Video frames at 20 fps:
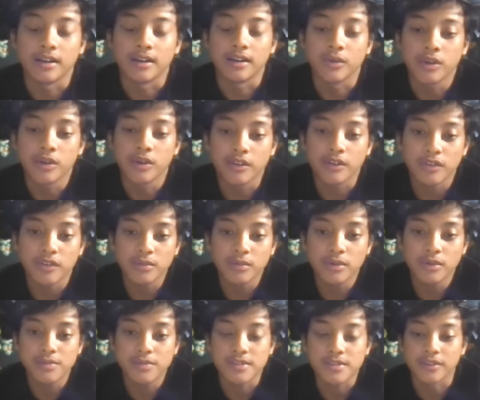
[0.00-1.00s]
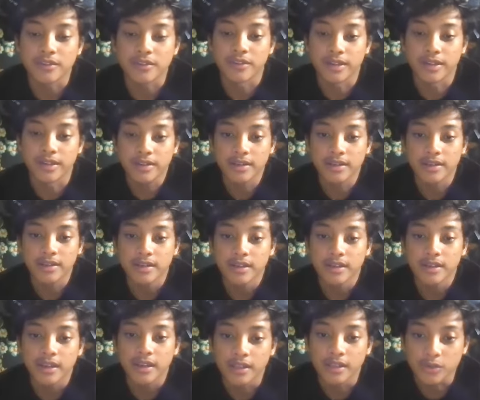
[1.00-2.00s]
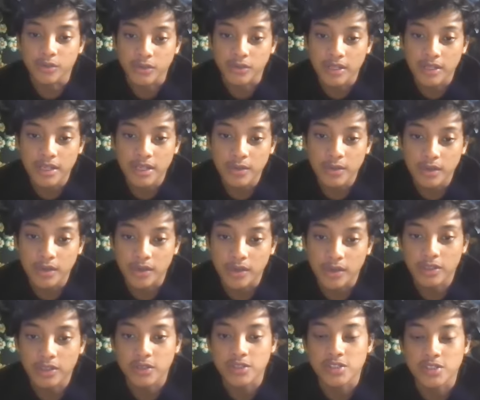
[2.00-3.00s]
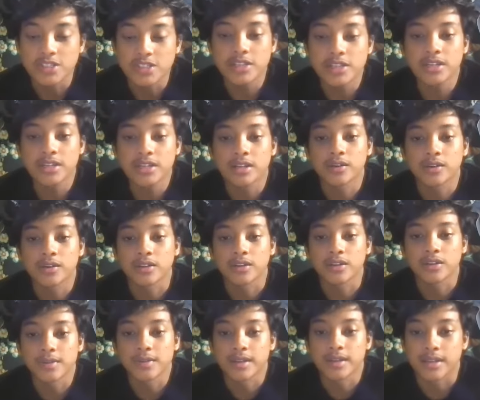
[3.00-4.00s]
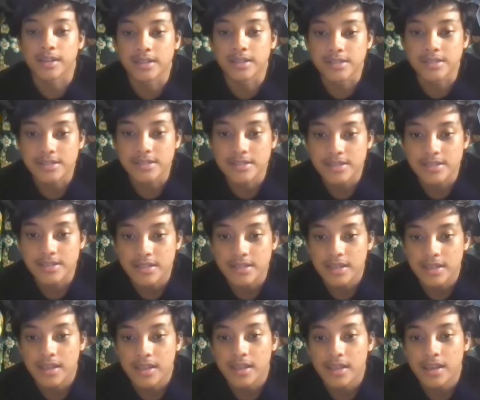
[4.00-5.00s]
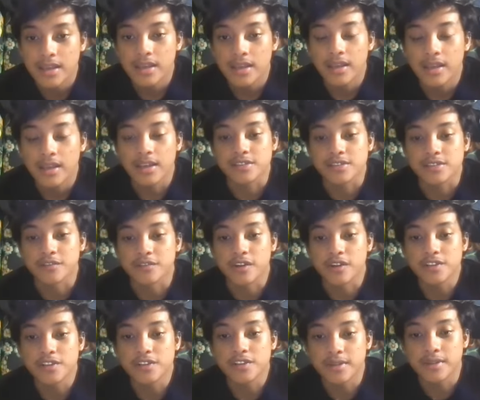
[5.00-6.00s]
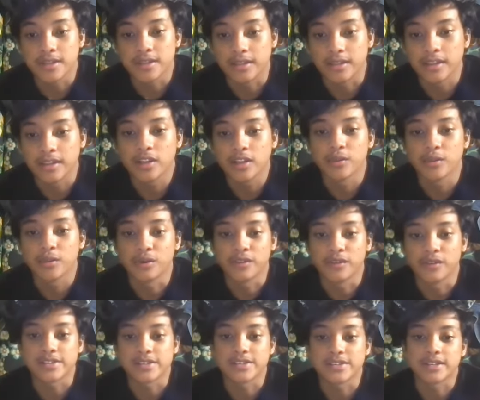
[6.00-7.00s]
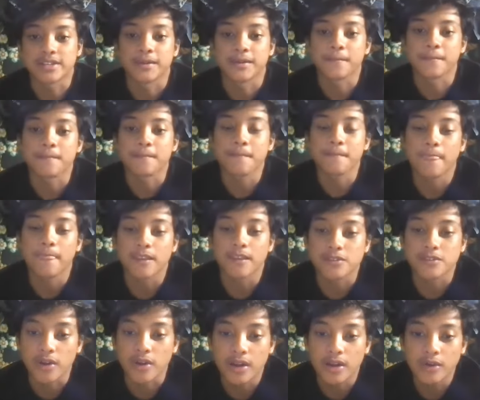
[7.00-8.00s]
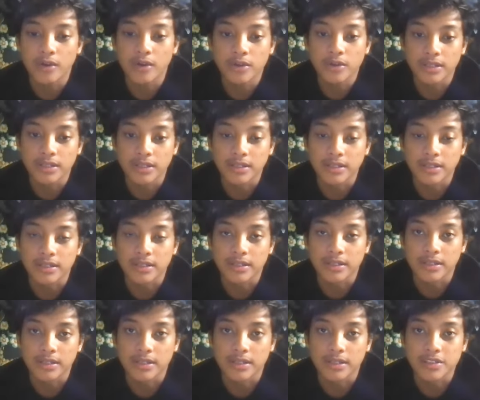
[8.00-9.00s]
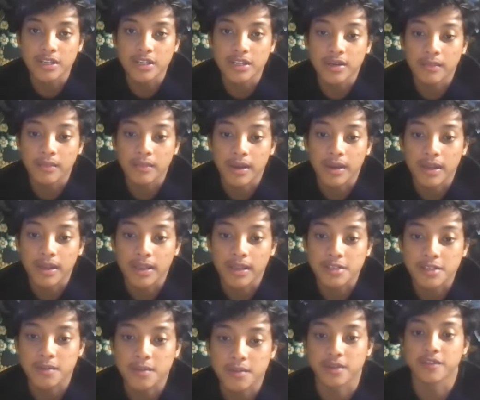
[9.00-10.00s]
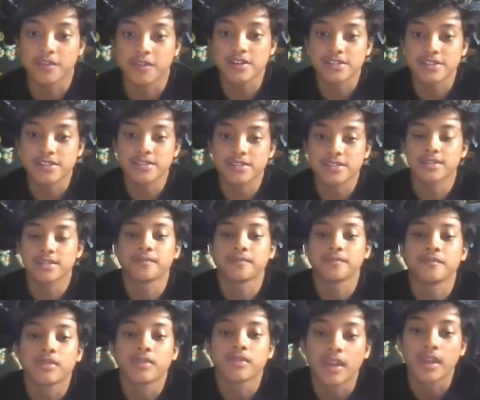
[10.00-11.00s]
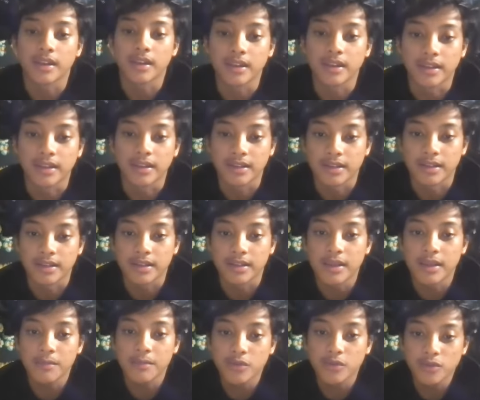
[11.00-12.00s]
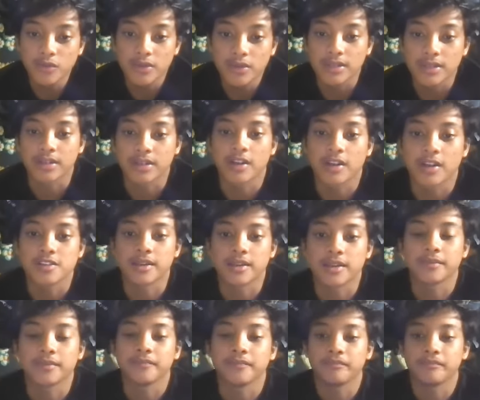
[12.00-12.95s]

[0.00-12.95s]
We are from Group 7 and today we are going to share our experience as a freshman in Telkom University. So I will share my experience first and then Ibnu and Rasyad.